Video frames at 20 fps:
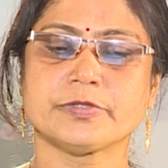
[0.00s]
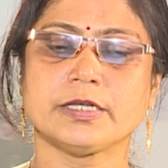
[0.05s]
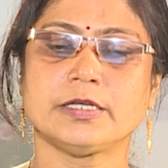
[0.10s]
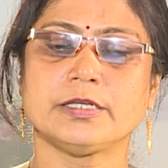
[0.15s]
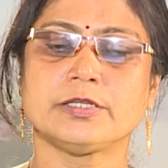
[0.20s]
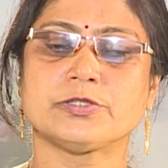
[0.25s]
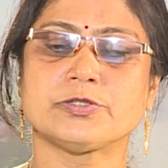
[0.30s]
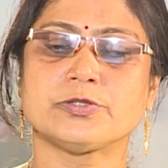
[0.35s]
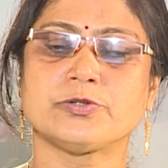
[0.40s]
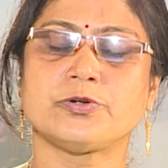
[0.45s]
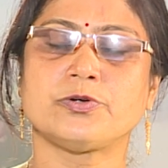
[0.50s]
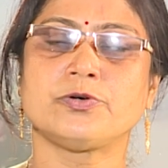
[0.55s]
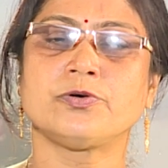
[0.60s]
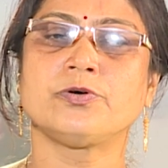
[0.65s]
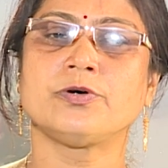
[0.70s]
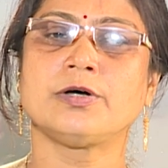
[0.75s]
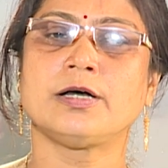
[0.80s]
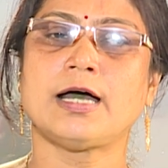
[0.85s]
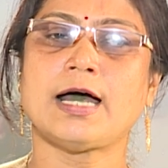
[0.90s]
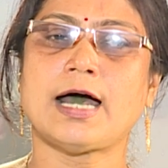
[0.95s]
So,
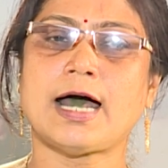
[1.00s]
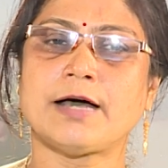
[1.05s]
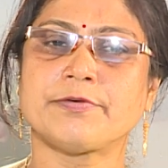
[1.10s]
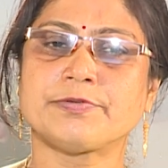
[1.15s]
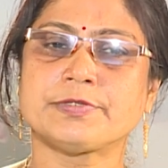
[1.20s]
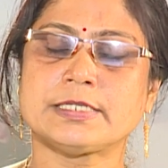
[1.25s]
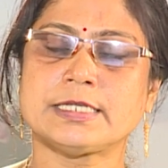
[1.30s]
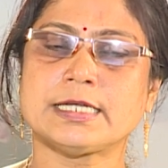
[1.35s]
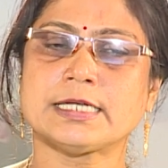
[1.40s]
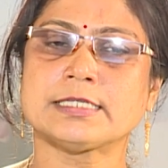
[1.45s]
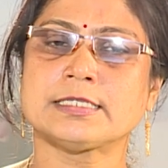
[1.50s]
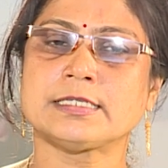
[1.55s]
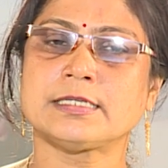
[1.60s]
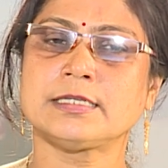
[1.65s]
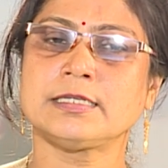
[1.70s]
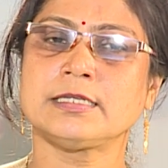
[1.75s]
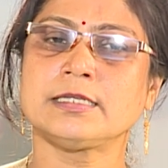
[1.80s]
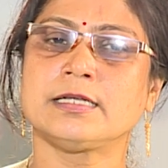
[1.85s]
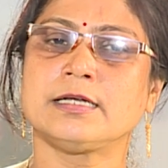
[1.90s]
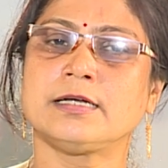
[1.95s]

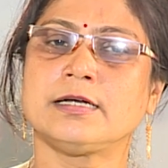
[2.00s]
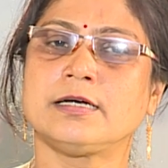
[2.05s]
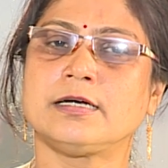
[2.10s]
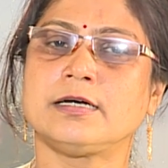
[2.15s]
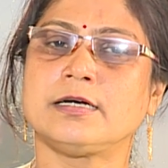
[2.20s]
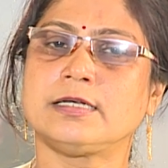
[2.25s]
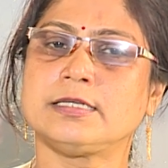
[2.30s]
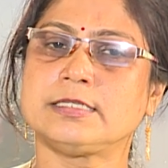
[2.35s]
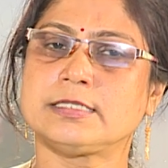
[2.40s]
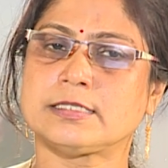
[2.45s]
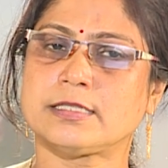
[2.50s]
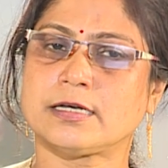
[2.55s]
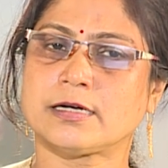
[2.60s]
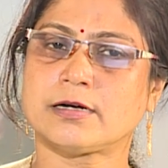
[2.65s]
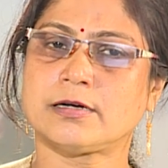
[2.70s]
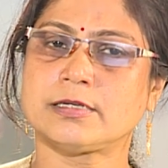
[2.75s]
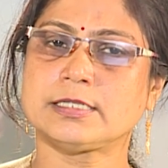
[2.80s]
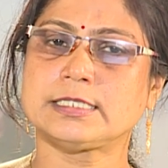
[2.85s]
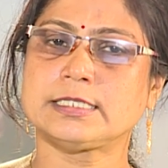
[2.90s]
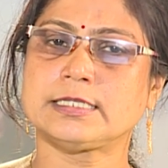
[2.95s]
abstraction is the
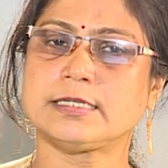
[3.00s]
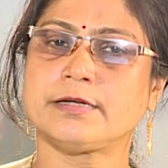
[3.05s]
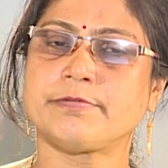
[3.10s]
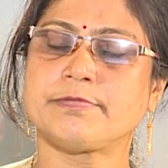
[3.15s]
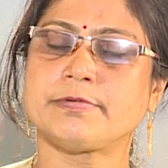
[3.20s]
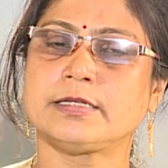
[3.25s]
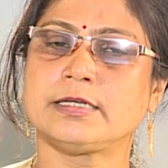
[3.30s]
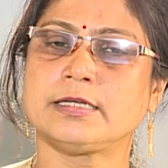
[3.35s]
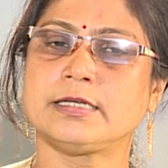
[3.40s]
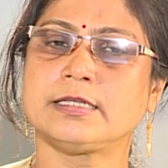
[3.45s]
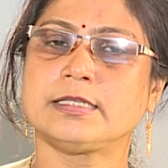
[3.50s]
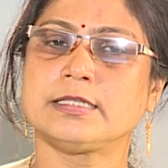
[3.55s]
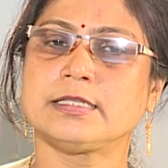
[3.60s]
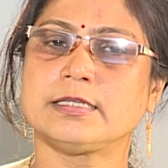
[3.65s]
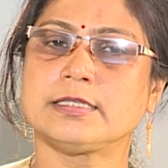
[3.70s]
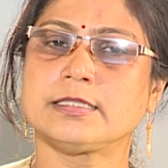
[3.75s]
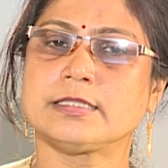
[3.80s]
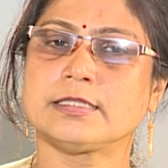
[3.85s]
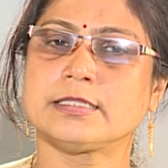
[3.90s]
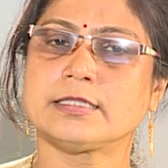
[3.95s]
concept
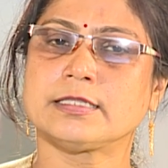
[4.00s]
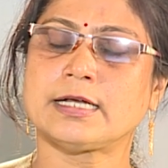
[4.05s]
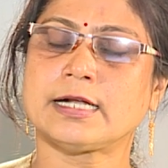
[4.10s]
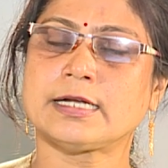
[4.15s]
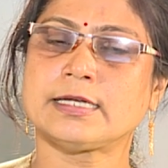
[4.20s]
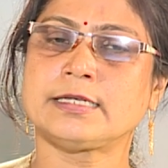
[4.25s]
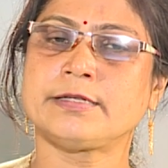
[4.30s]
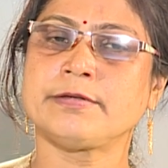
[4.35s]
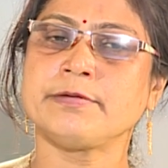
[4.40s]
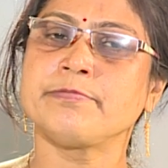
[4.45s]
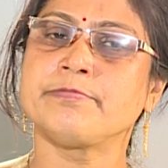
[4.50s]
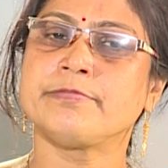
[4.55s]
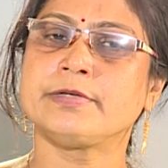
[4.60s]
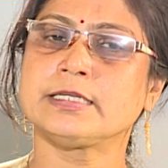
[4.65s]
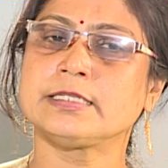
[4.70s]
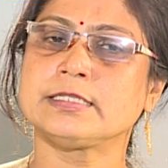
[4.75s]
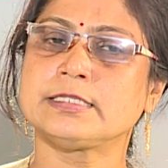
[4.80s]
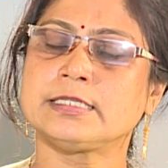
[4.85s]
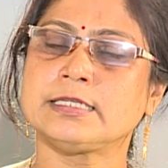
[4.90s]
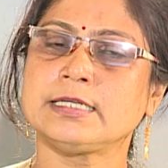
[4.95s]
that
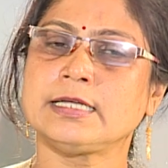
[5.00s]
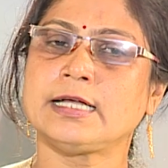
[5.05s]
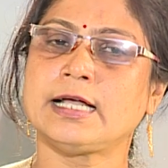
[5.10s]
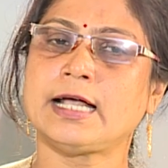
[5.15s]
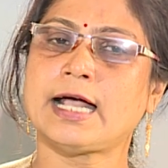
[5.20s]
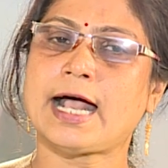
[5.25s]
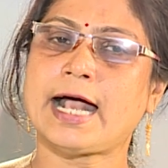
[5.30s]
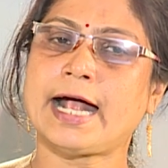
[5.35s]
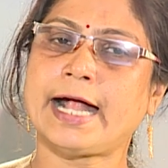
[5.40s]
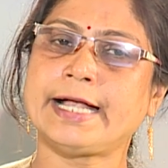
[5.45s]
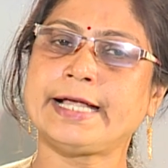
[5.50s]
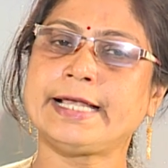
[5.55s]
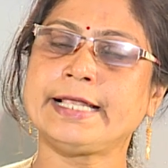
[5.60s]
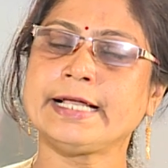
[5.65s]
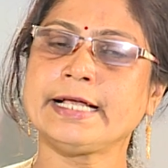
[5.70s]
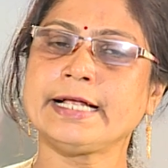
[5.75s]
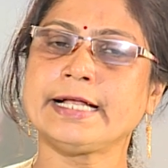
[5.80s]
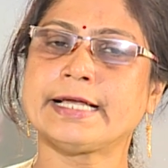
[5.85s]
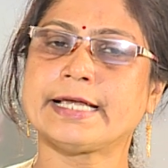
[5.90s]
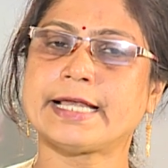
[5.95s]
means
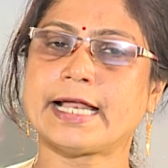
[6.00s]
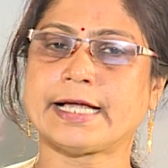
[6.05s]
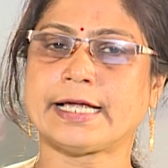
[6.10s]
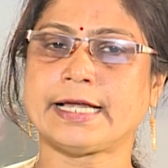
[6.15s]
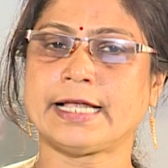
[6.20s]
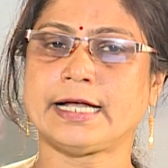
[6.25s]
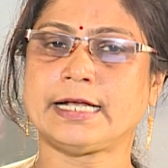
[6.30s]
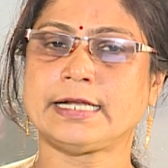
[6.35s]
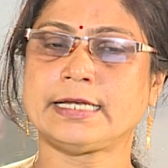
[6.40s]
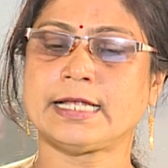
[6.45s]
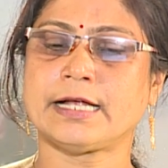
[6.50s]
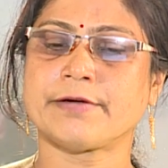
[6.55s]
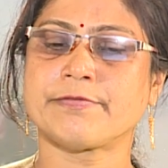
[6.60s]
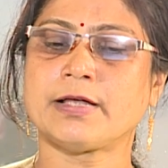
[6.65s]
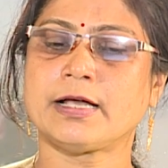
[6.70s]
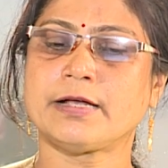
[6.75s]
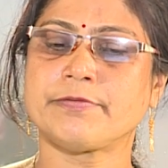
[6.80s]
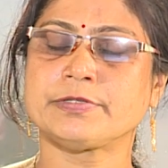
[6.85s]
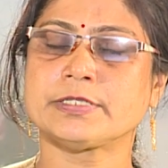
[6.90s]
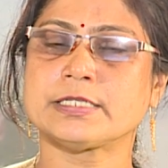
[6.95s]
hiding data. Data
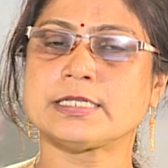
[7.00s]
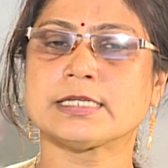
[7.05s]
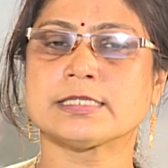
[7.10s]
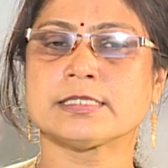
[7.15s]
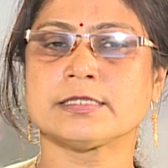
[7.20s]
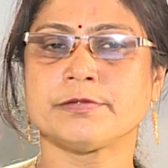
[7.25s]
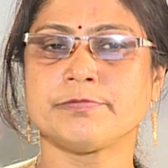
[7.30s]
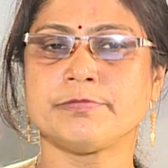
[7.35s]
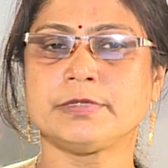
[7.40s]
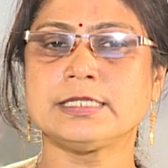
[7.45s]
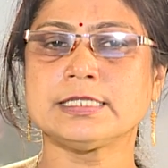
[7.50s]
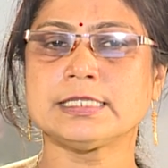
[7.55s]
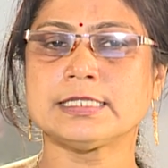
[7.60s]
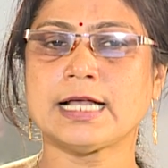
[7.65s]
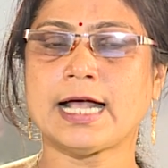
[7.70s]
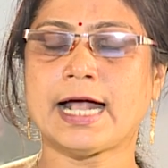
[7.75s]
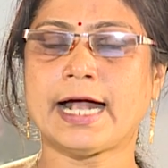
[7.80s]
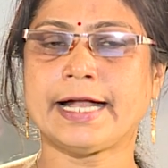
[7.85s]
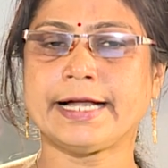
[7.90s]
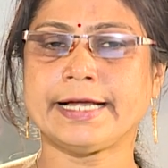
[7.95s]
abstraction means
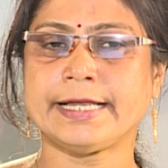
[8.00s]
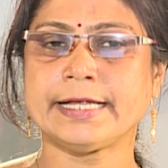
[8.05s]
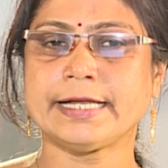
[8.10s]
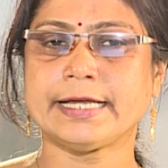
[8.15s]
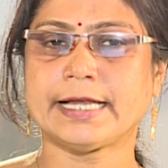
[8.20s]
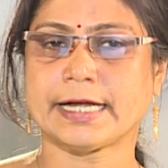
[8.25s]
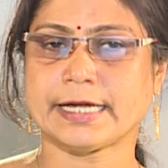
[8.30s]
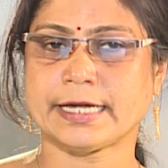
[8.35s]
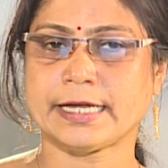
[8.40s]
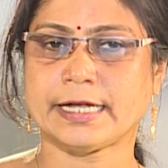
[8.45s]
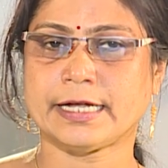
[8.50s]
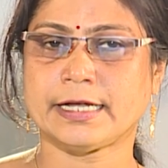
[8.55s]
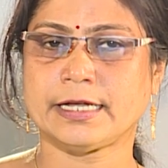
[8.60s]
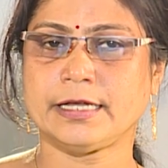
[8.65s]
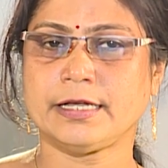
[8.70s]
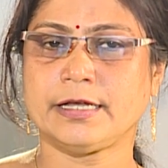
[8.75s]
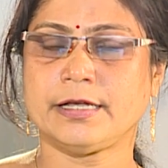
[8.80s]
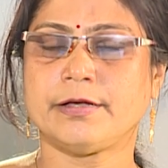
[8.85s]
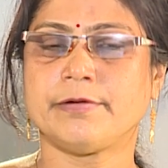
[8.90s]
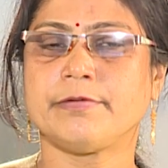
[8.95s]
hiding data,
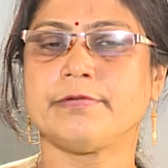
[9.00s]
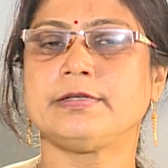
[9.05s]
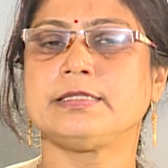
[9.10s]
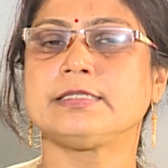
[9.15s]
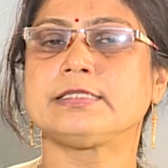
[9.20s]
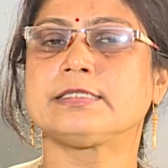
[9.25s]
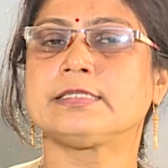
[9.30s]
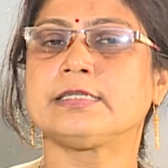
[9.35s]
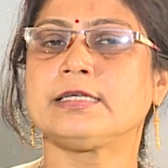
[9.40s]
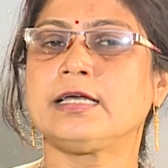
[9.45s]
means